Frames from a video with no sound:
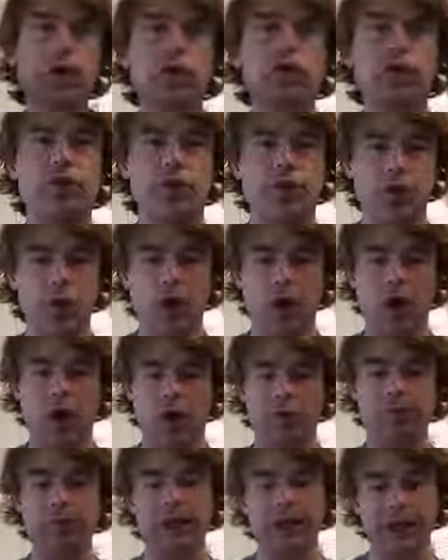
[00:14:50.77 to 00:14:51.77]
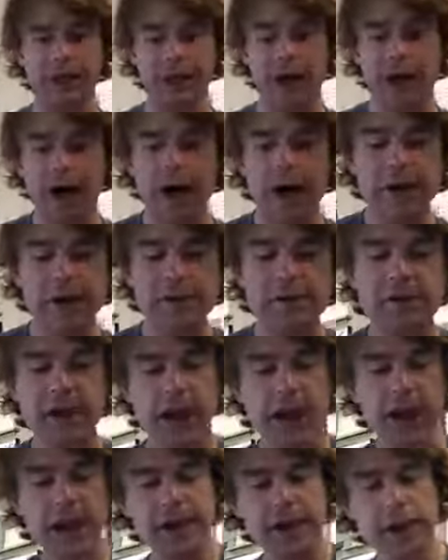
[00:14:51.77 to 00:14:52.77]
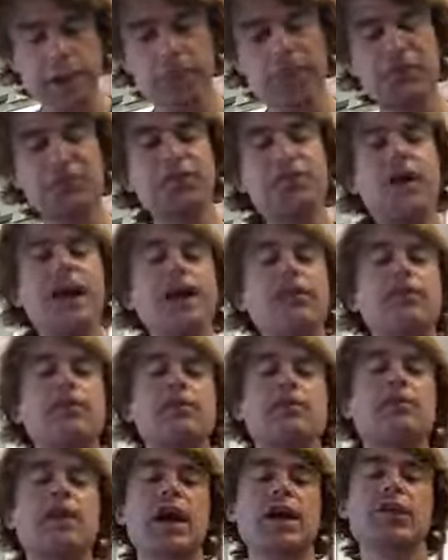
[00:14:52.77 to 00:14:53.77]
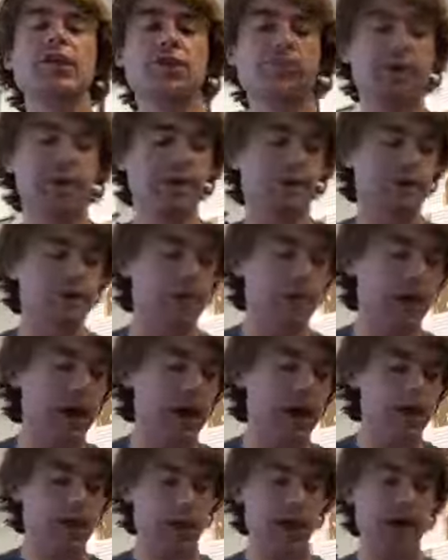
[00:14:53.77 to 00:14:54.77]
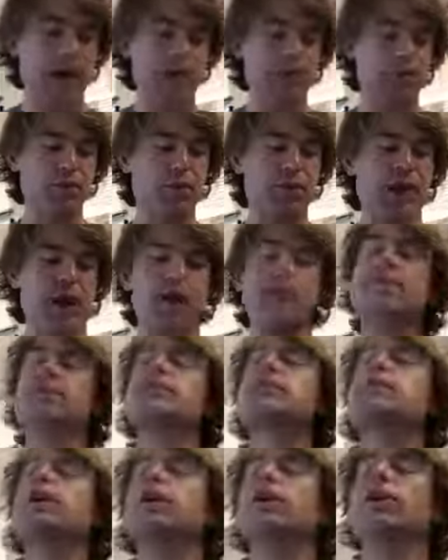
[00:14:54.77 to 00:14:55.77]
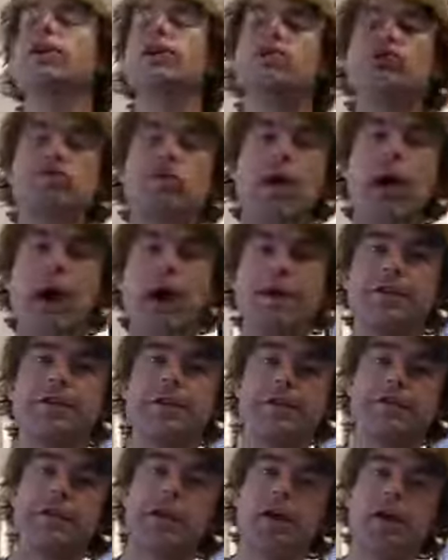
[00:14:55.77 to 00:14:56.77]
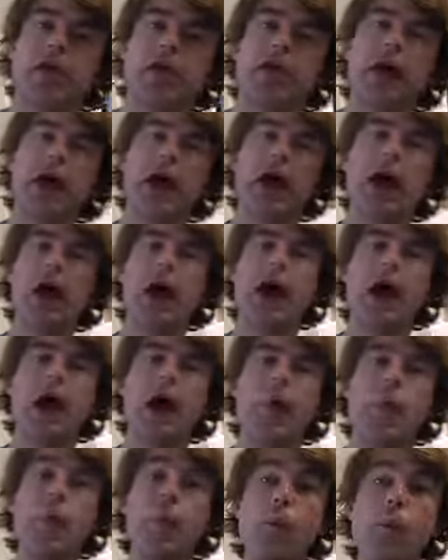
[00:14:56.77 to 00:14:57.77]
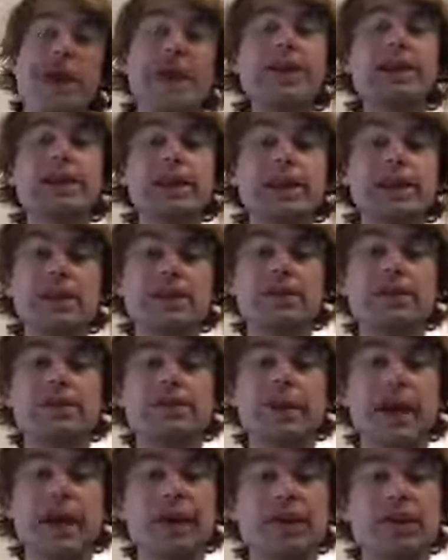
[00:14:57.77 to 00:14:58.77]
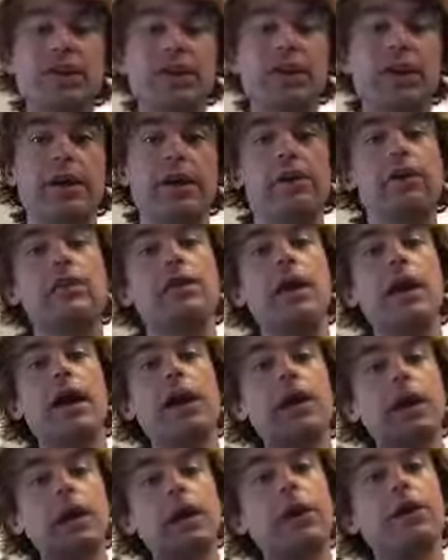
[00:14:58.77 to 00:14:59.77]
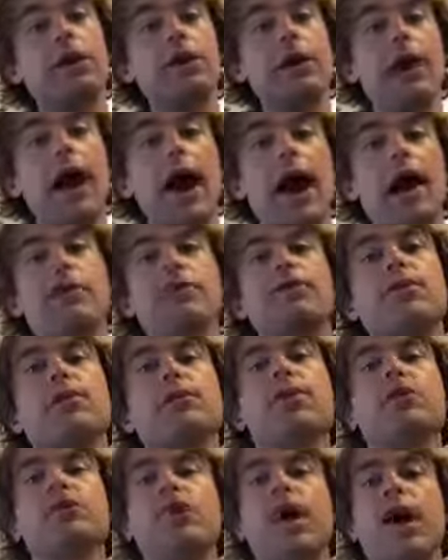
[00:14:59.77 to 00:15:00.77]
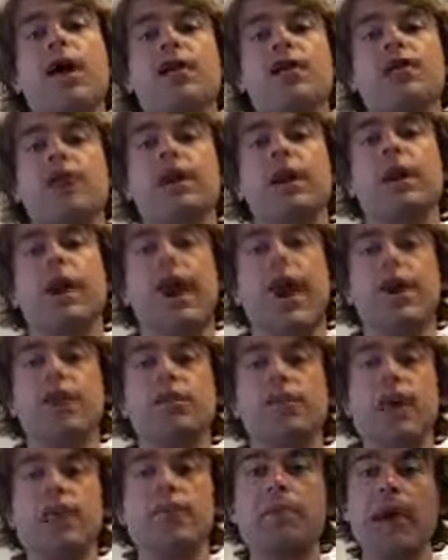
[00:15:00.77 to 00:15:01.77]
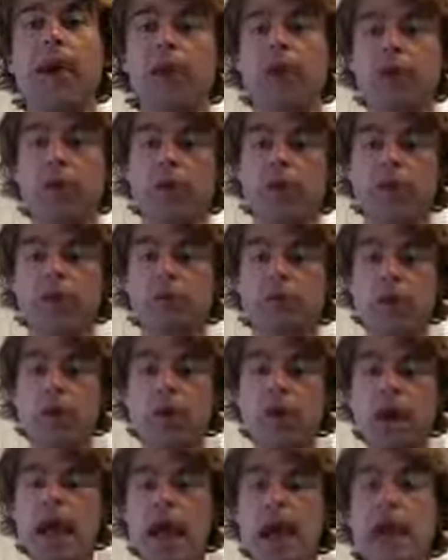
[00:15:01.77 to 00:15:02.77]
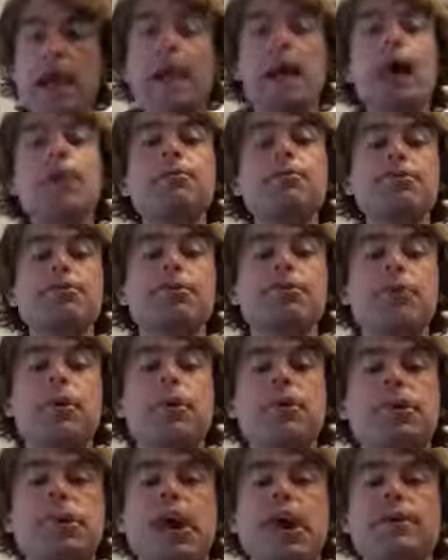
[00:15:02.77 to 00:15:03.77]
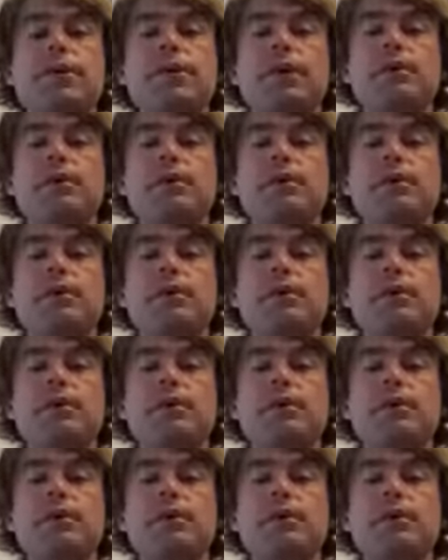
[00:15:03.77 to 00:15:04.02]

to you all because he befriends Benjamin Smith and his wife Sarah Dry Smith when he is stationed here at Fort Johnston as commander of the fort. He comes to Fort Johnston